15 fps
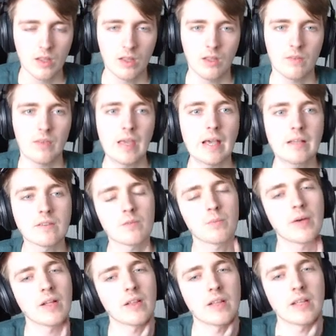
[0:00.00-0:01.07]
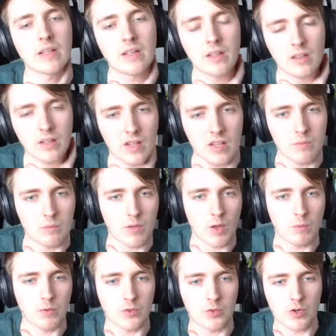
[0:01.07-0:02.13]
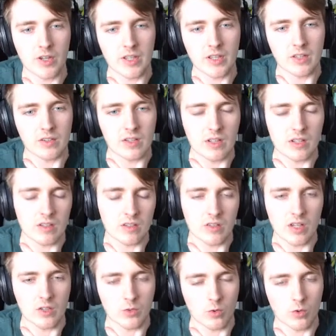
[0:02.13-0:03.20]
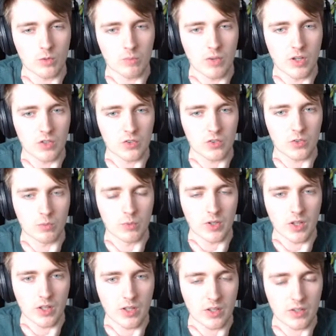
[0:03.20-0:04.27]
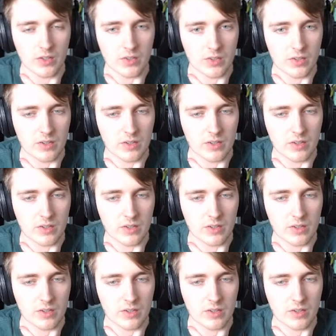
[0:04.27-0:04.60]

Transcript: If he has a spell here, and him double striking to eat the Day Squad Marshal would hurt.